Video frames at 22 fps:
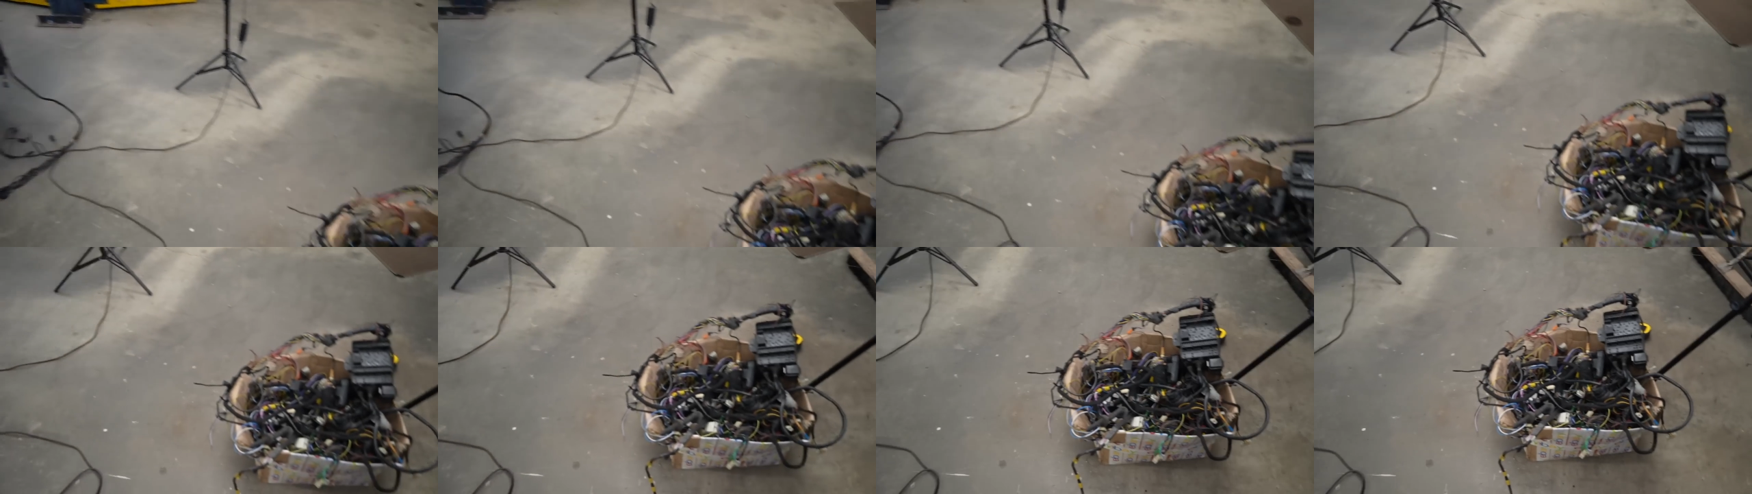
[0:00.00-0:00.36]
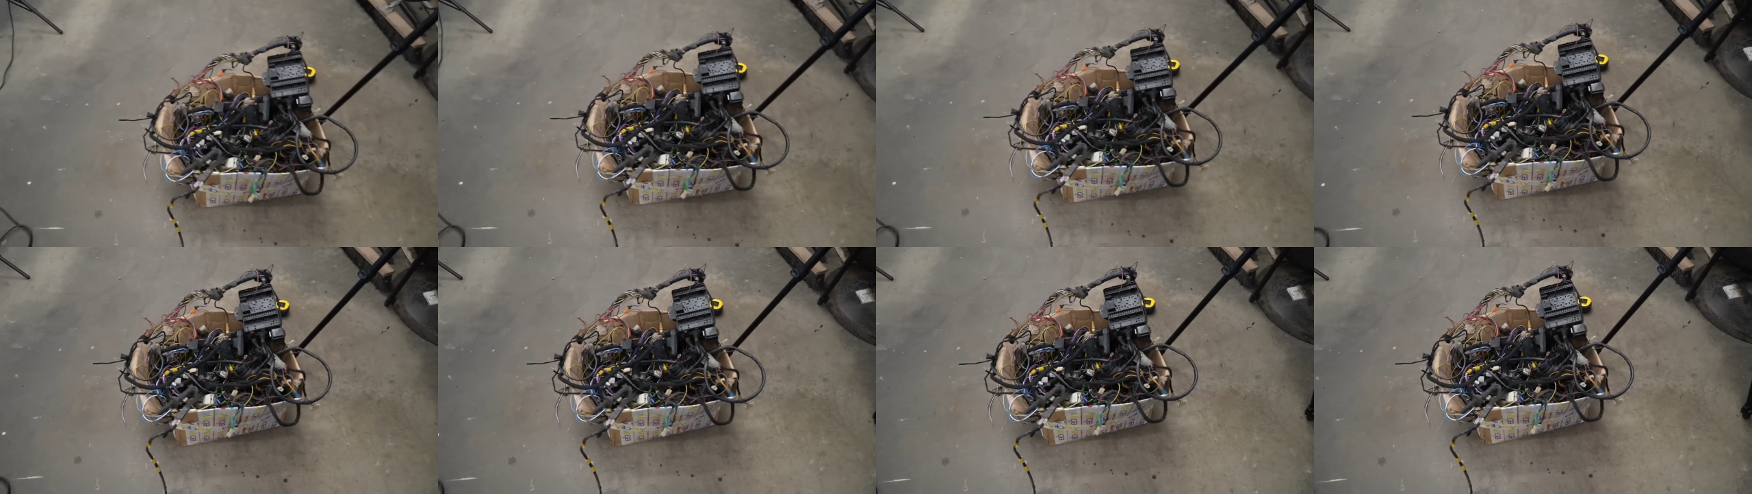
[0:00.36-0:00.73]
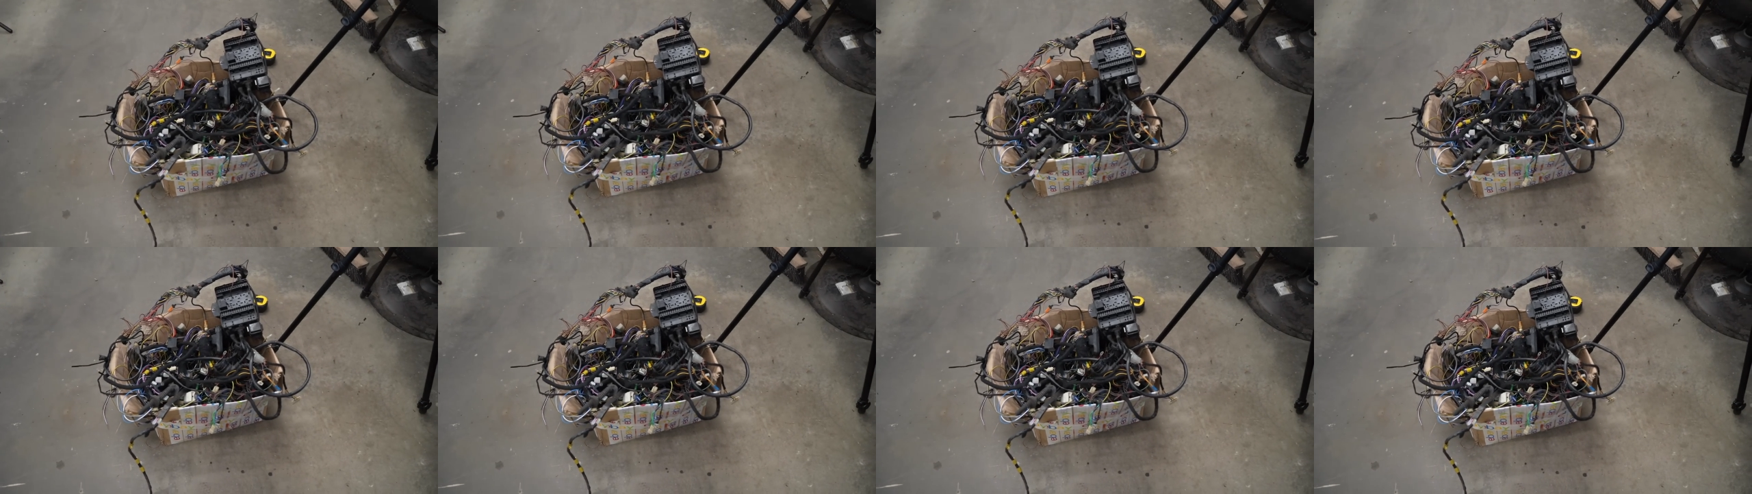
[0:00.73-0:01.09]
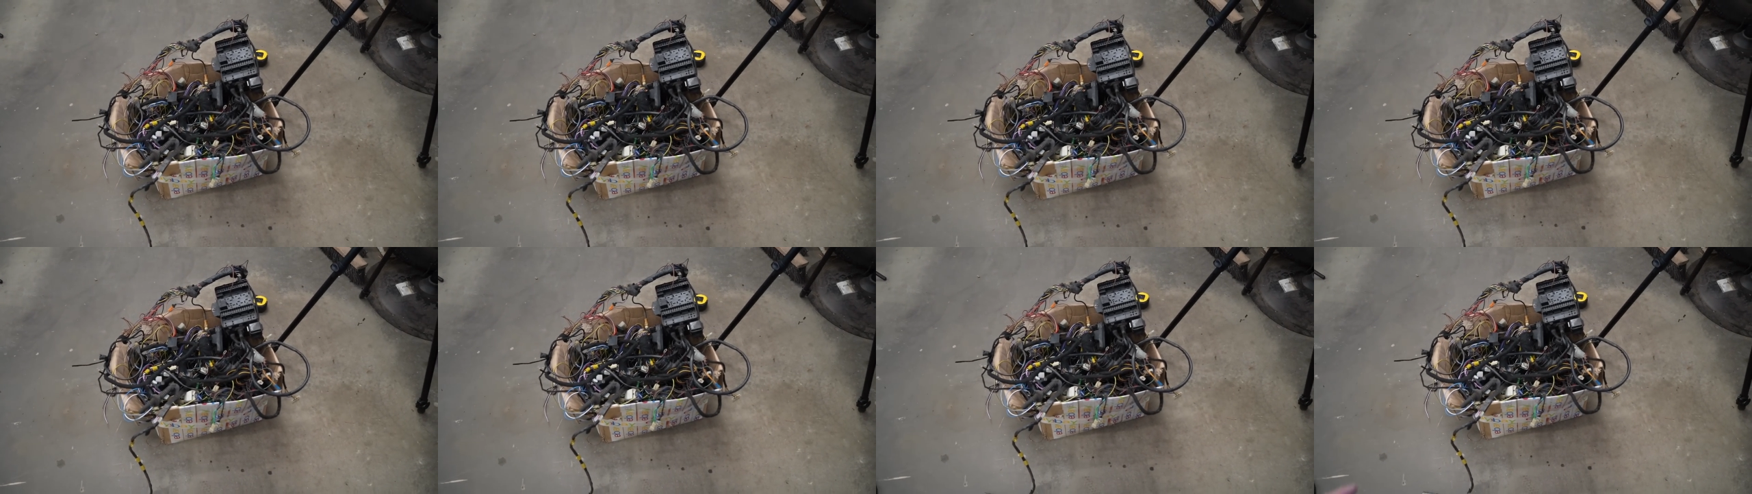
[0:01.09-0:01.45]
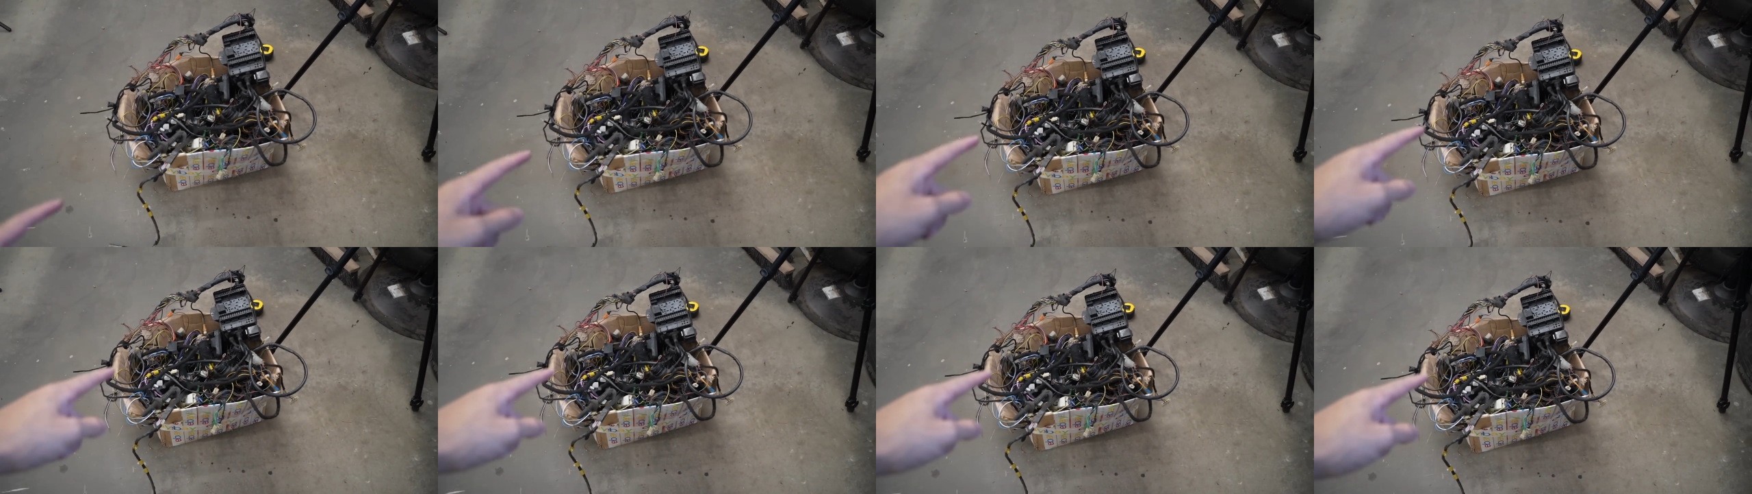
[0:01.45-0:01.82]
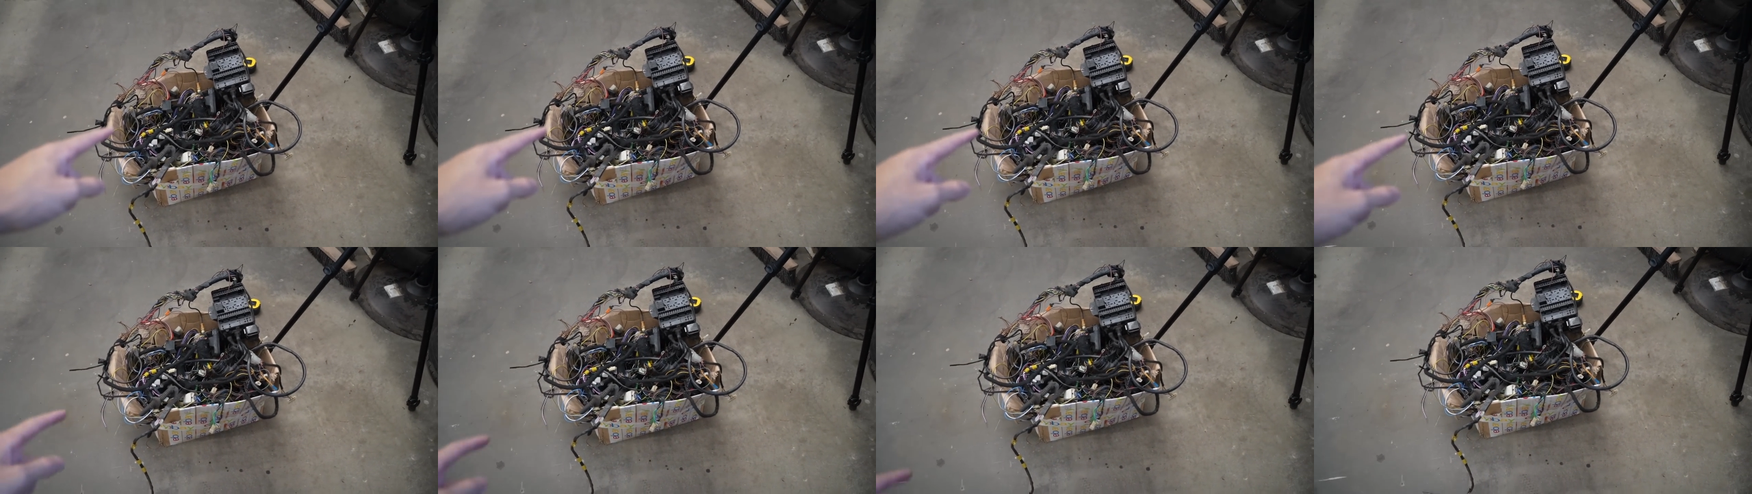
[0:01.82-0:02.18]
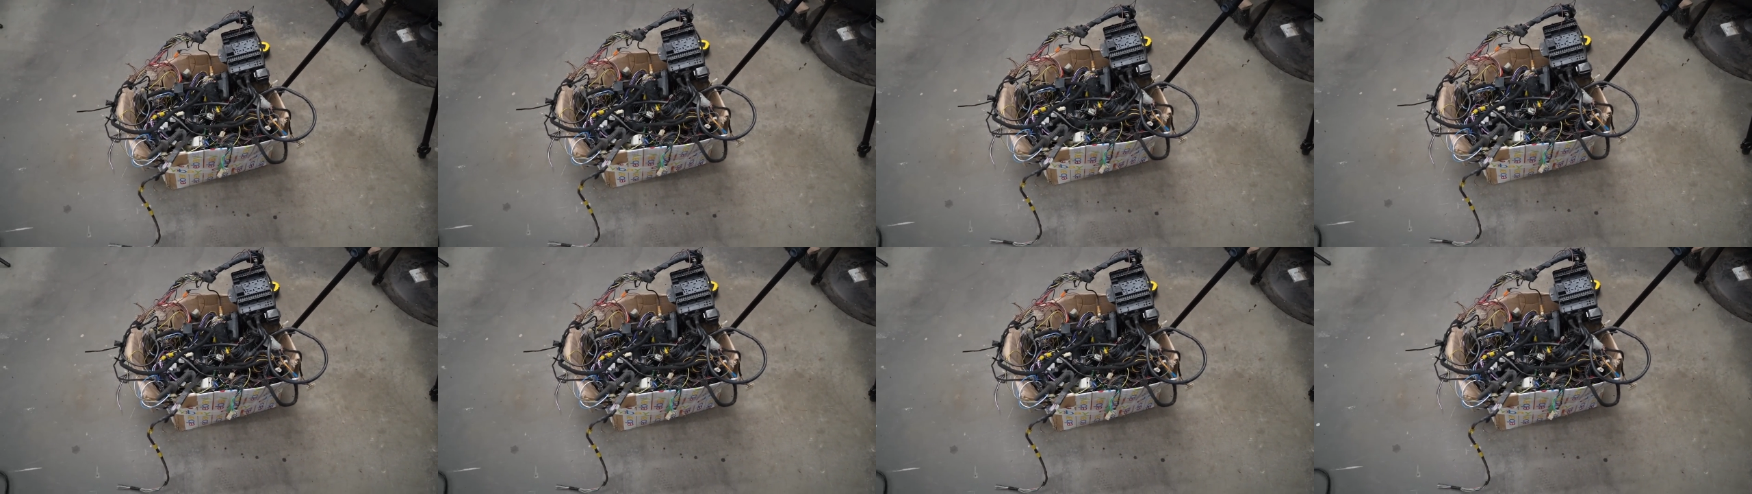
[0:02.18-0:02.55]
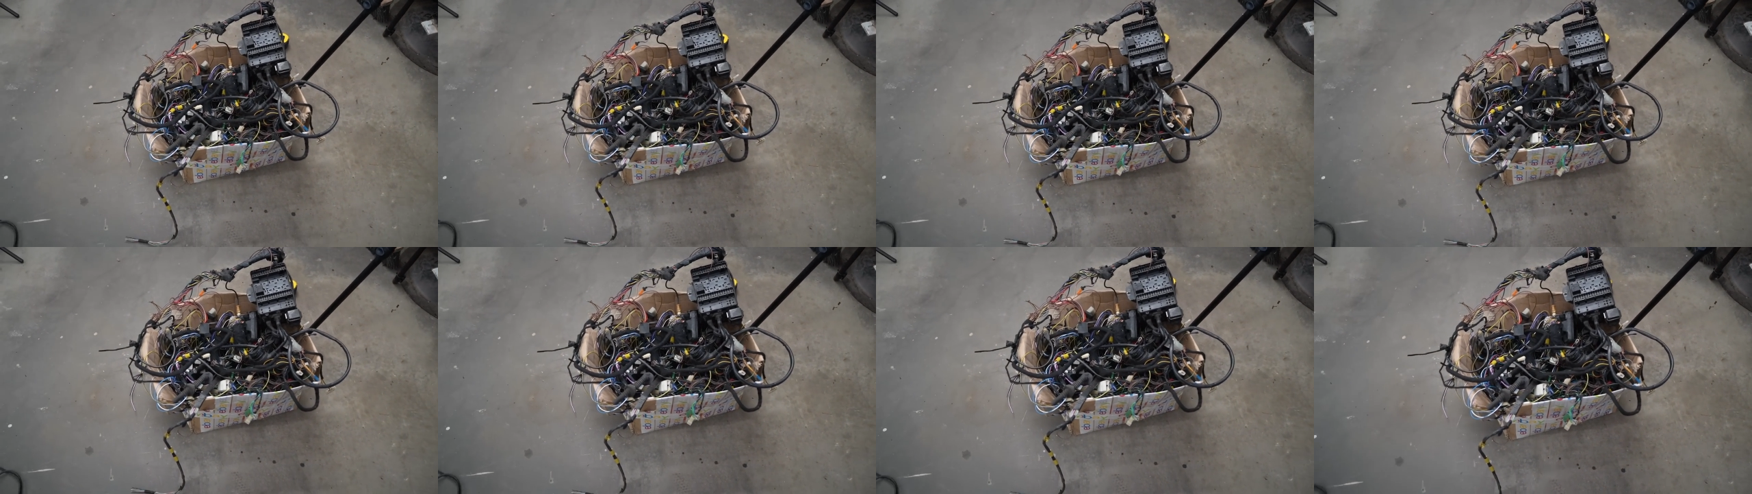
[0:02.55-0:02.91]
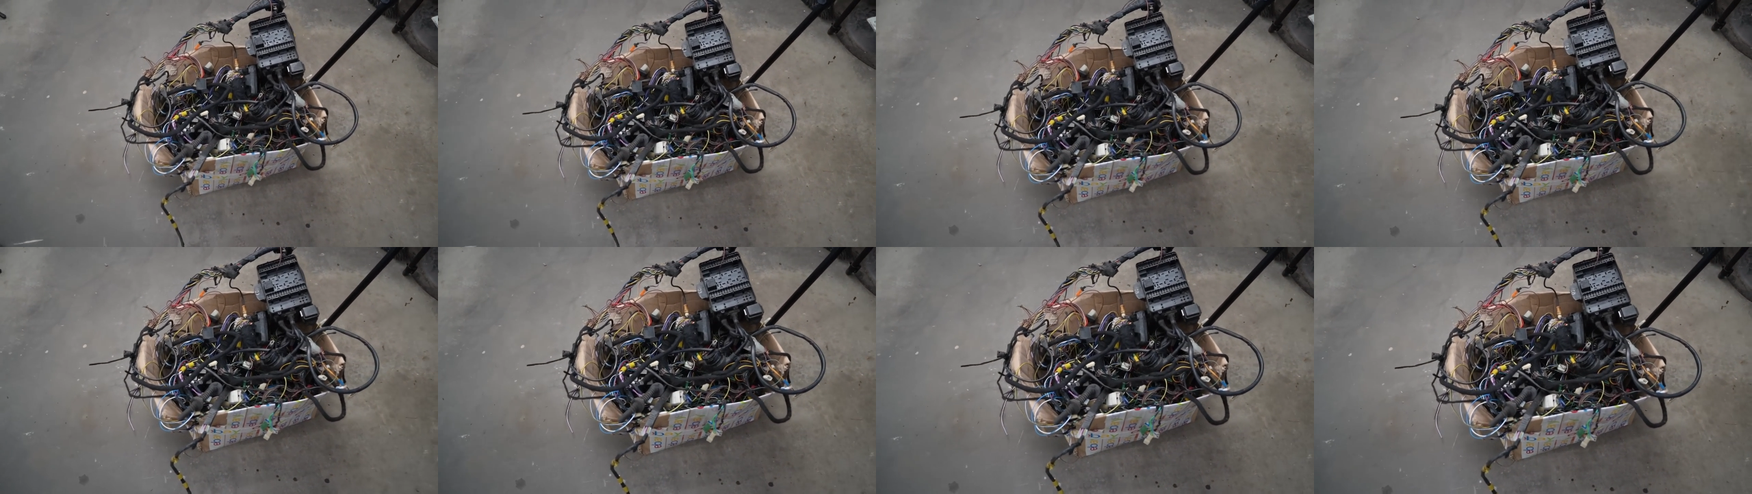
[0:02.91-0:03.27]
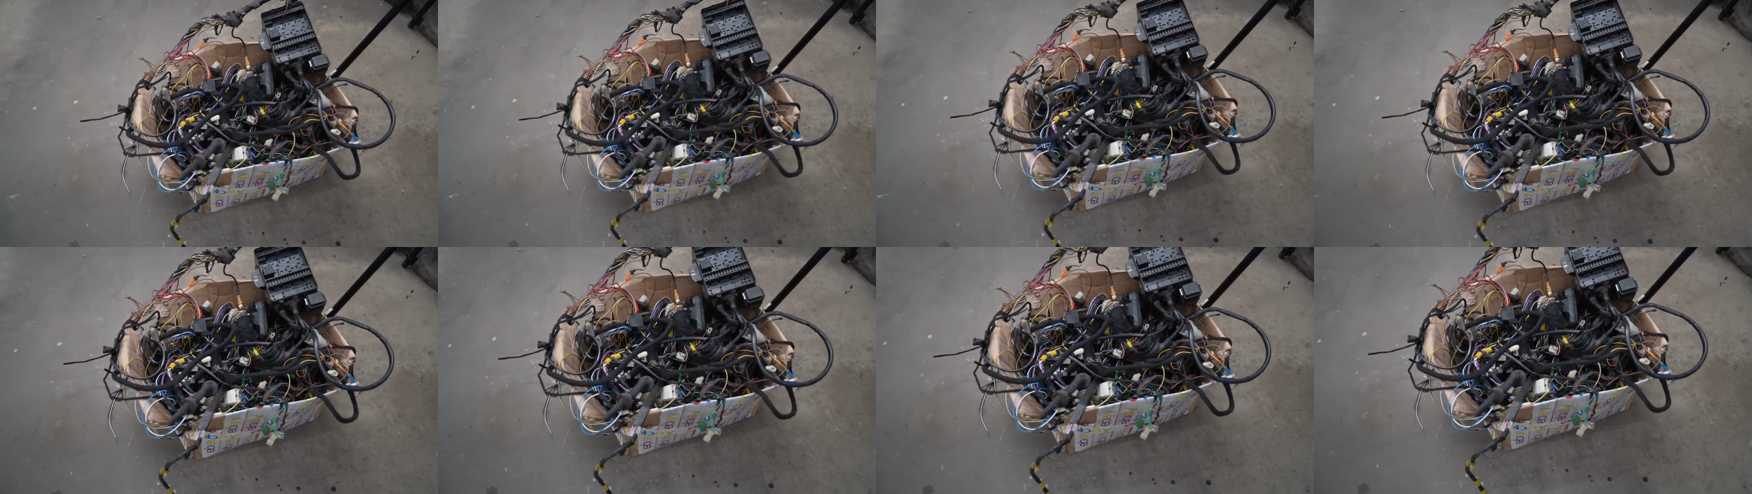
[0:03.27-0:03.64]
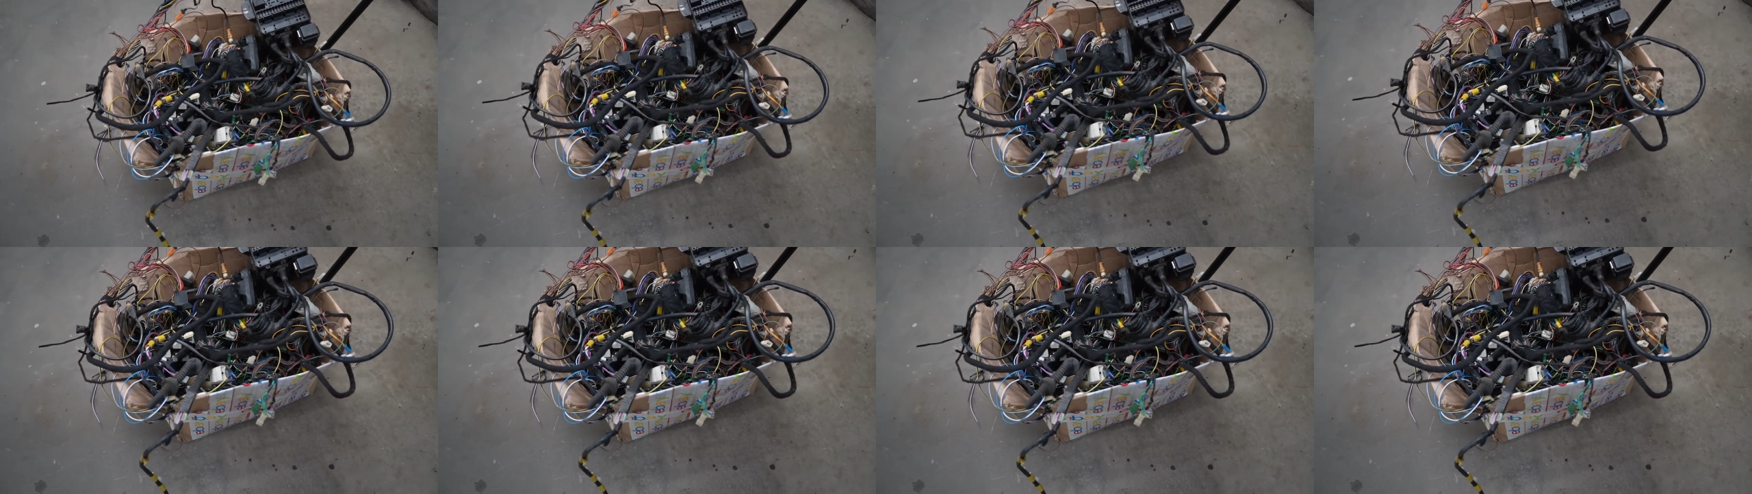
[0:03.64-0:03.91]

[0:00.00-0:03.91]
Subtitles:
No face is visible, so there are no lips to read.